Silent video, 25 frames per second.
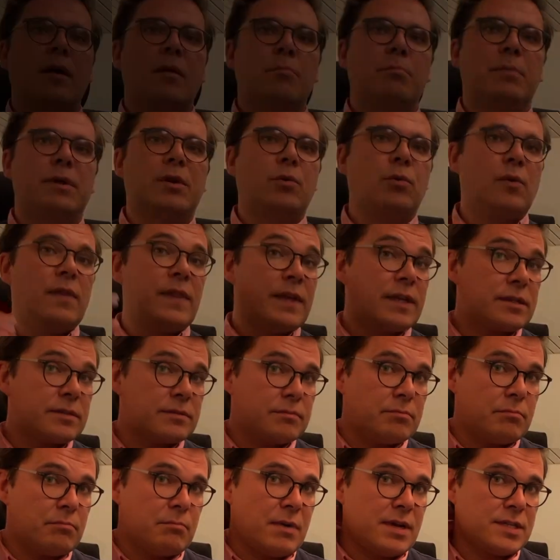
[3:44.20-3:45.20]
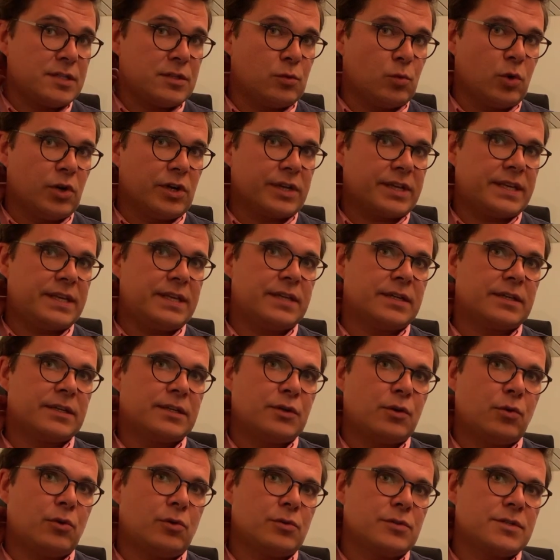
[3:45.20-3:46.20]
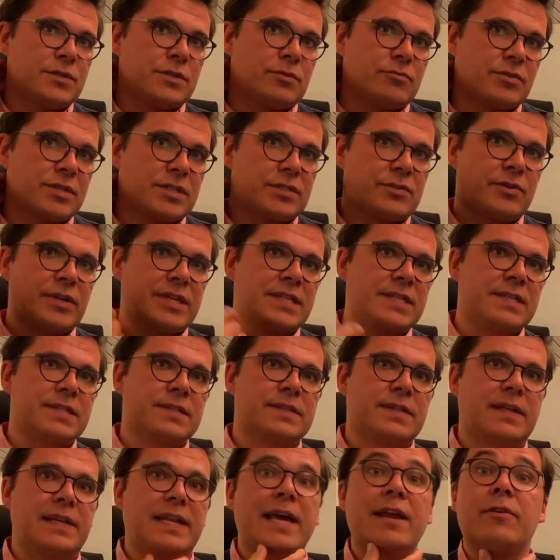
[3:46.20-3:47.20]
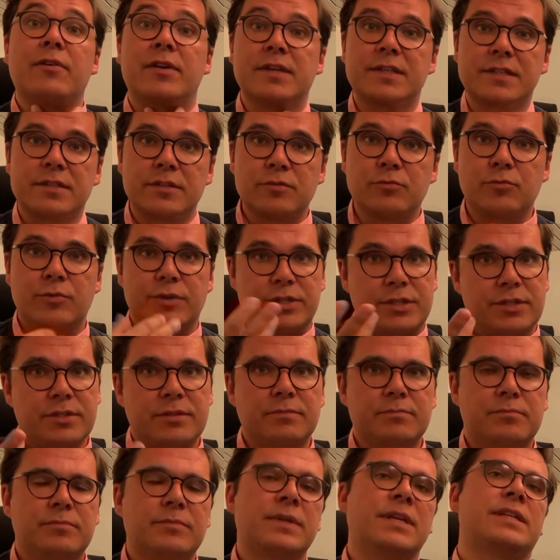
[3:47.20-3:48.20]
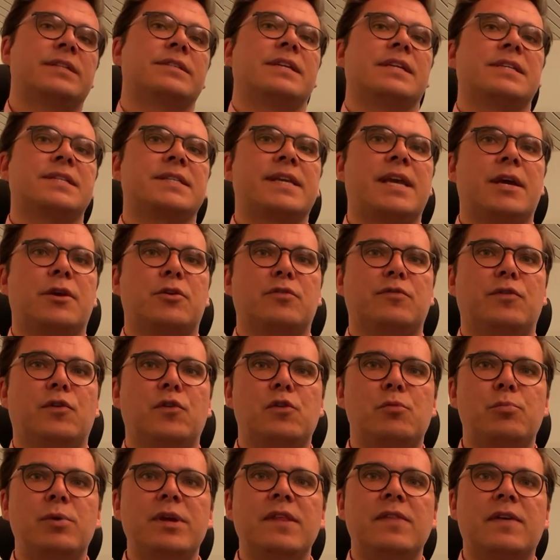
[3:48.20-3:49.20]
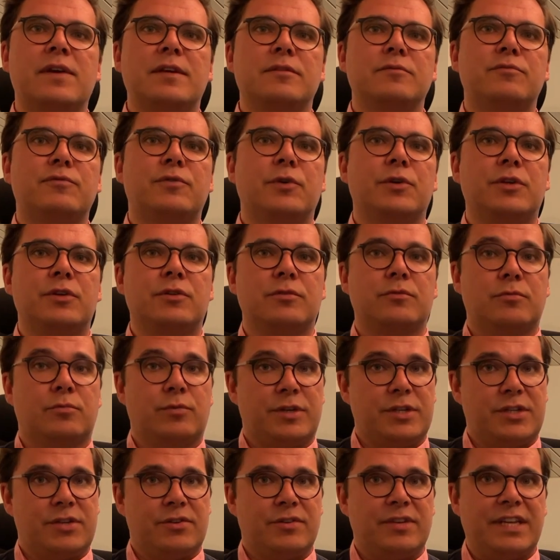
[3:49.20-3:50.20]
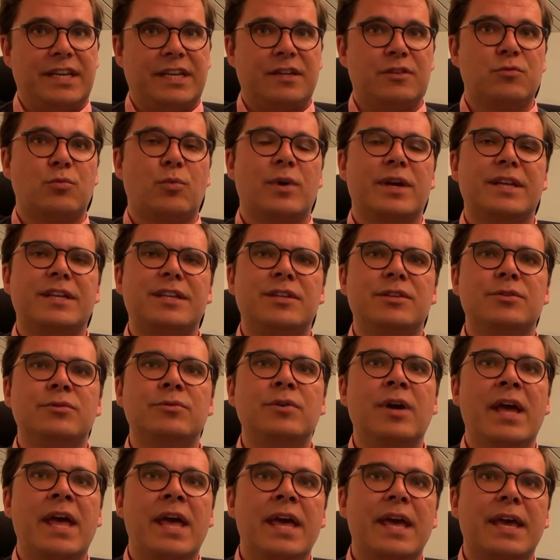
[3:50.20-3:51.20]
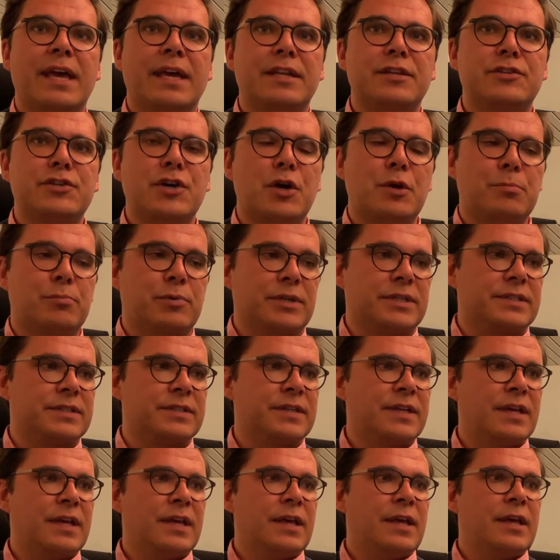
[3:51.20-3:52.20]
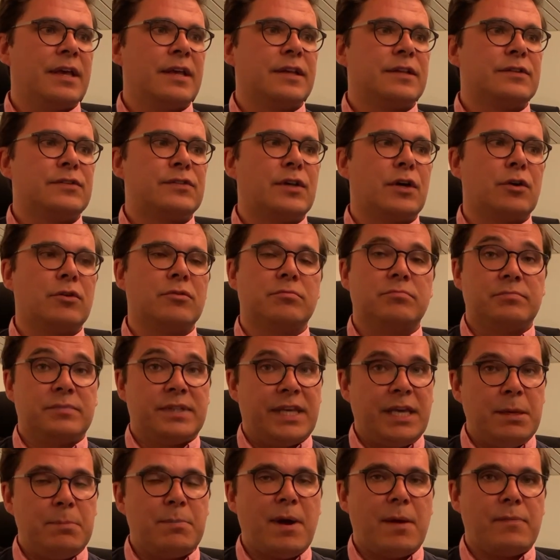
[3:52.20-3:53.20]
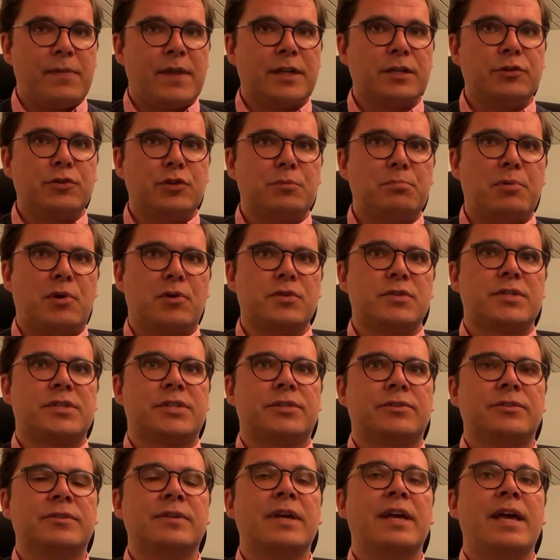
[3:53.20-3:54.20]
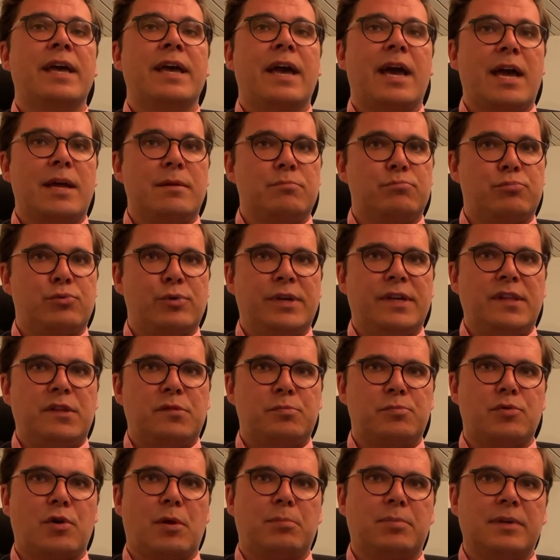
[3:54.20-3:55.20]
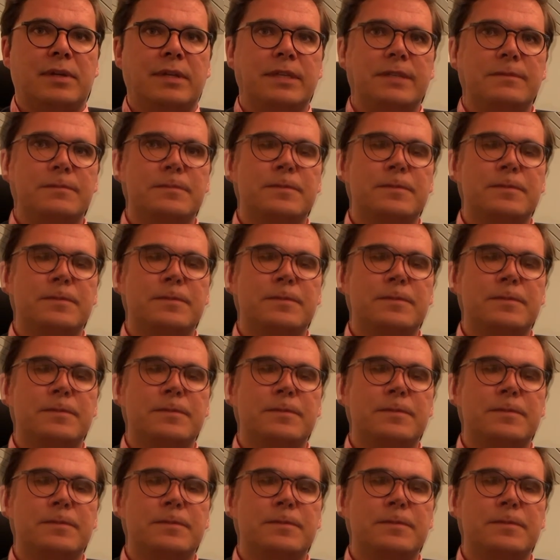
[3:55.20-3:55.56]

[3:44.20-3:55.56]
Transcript: But all that muscle work here also restricts the larynx, which takes care of all the breathing for you, which you need when you interpret. So keep up that good posture and breathe properly.